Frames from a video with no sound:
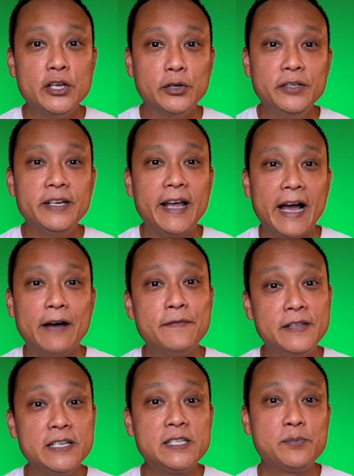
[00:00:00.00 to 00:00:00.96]
You'll need to have
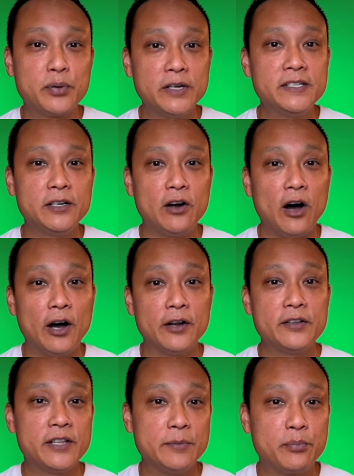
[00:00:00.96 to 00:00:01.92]
this printed
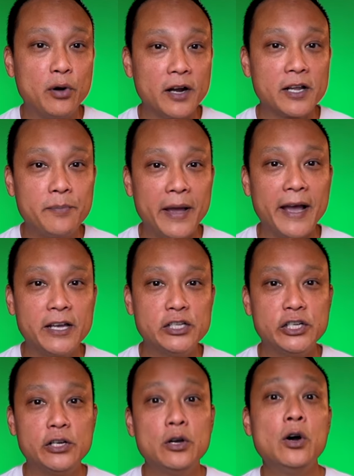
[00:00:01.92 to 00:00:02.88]
on the product
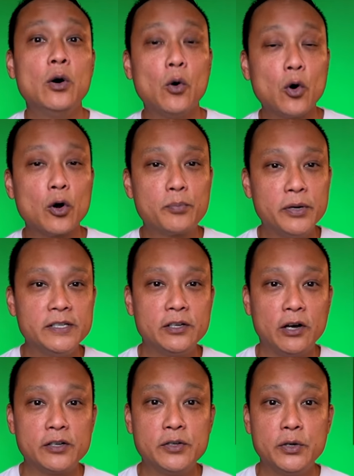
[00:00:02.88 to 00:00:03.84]
packaging or printed
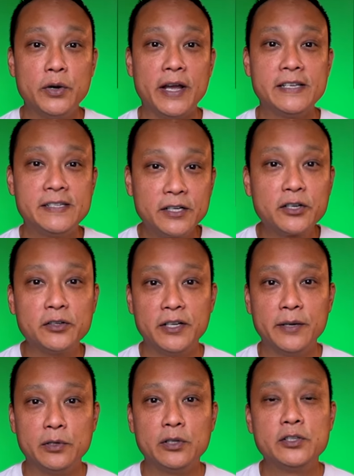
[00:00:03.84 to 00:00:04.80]
onto a sticker
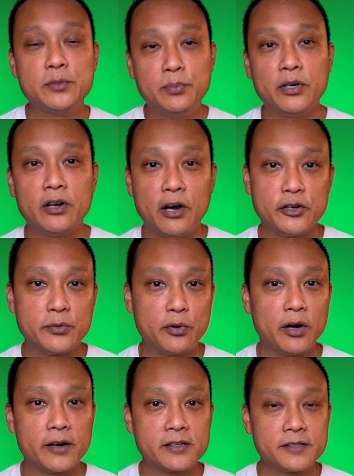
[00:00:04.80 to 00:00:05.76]
label to put on your
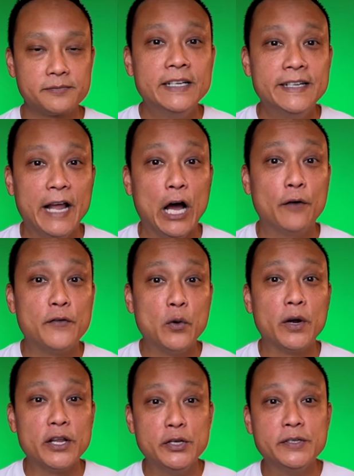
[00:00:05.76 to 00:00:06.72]
product. Now, if you
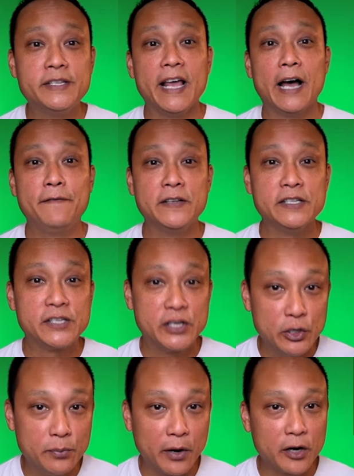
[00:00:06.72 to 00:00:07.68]
wanna use the FN
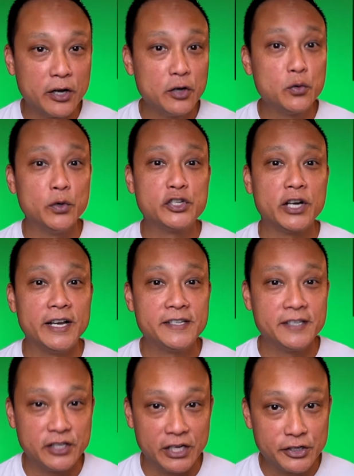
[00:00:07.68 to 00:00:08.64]
SKU barcode, which I
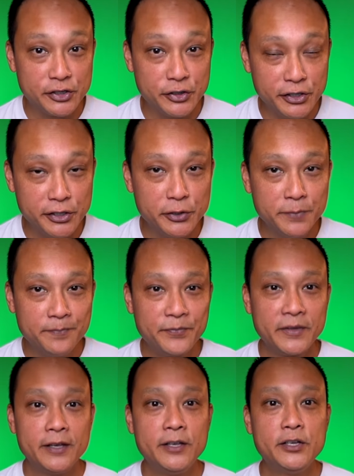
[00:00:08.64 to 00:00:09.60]
suggest you do,
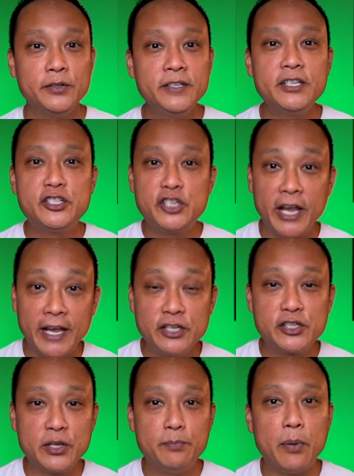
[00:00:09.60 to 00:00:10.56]
You'll need to
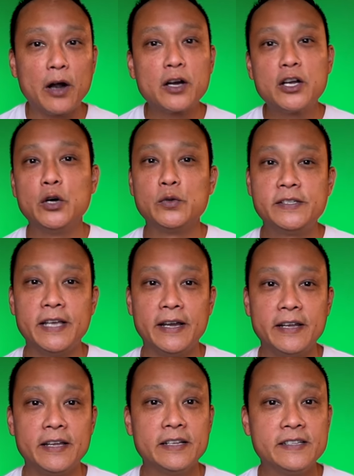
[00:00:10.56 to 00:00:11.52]
change the barcode
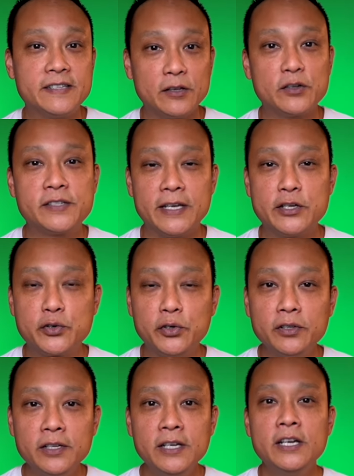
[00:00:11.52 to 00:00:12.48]
setting in Seller
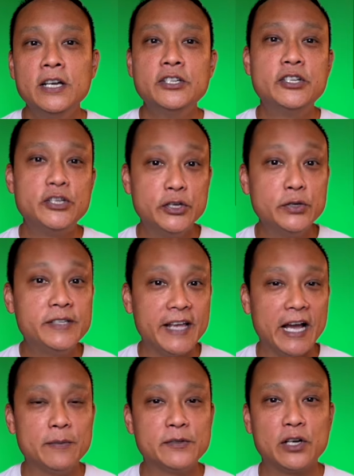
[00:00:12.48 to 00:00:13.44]
Central to use the
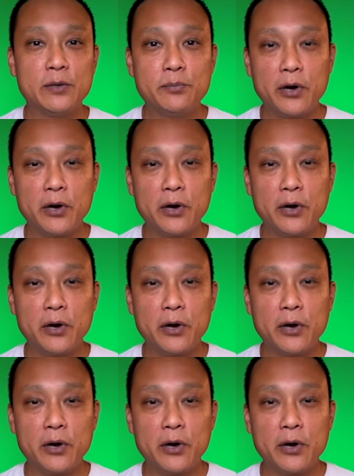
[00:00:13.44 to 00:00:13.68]
Amazon